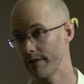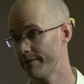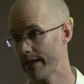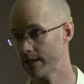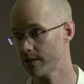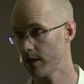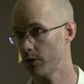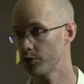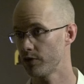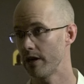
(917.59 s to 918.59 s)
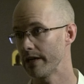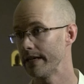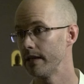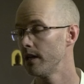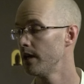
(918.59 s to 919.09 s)
I felt so strongly.
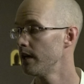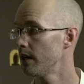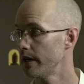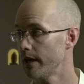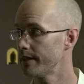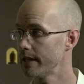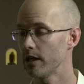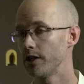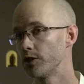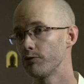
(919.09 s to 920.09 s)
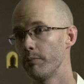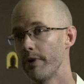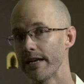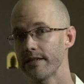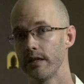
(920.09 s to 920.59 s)
And I think I just
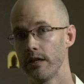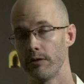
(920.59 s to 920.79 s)
repressed it.